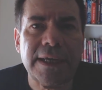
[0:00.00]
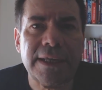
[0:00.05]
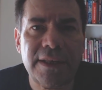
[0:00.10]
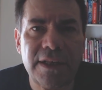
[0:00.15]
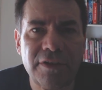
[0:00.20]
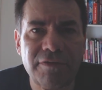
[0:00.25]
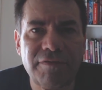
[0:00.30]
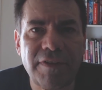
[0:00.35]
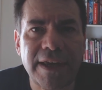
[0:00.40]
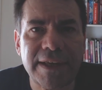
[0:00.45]

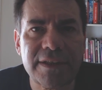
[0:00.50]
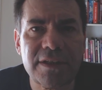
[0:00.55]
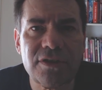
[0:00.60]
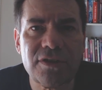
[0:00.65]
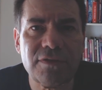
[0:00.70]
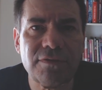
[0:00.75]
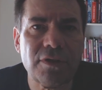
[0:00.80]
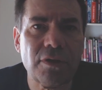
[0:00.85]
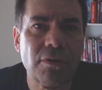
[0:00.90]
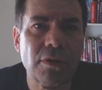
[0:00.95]
And the effect
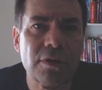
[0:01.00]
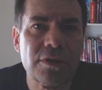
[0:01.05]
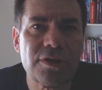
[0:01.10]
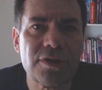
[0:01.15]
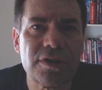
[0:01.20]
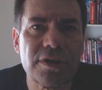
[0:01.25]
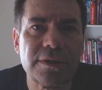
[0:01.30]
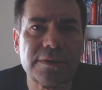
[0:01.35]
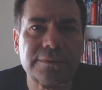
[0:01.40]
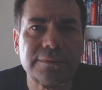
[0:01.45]
is, of
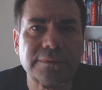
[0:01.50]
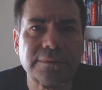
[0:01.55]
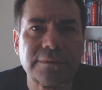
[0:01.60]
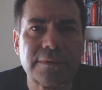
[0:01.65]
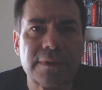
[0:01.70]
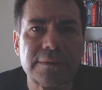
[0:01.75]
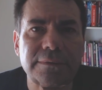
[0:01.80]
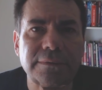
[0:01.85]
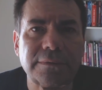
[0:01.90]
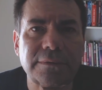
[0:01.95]
course,
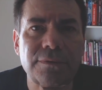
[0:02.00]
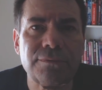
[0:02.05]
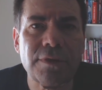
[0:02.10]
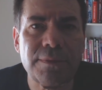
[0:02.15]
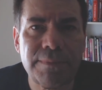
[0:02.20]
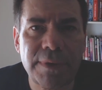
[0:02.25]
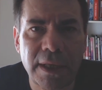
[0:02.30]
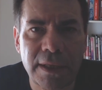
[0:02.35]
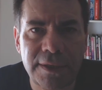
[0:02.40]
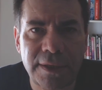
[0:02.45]

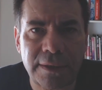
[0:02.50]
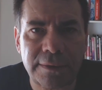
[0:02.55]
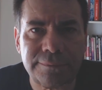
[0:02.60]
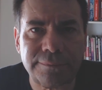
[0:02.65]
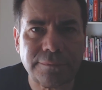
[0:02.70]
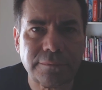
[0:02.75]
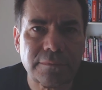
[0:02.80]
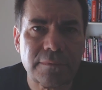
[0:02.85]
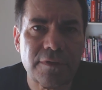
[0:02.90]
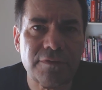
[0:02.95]
rebellion,
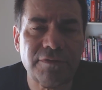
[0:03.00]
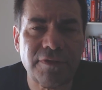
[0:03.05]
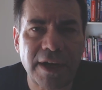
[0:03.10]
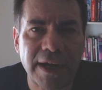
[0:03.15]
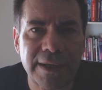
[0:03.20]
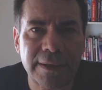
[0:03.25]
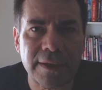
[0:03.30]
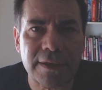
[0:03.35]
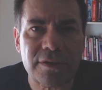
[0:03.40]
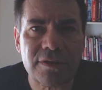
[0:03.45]

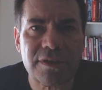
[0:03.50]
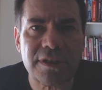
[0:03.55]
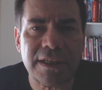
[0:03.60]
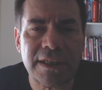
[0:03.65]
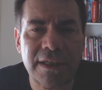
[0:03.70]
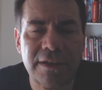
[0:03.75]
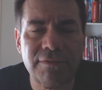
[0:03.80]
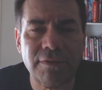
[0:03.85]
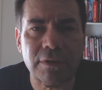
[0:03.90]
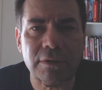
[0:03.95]
violence,
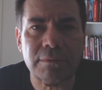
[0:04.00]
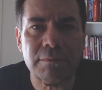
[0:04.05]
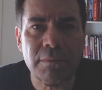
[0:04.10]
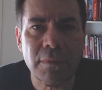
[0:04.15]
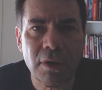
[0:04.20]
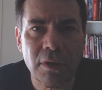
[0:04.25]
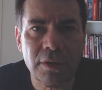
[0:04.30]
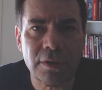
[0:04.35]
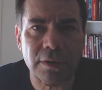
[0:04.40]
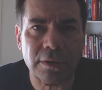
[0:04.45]
evil,
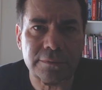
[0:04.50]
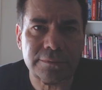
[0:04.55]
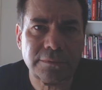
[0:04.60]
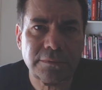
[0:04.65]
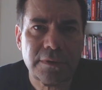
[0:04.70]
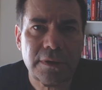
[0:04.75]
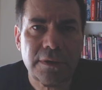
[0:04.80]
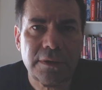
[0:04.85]
murder,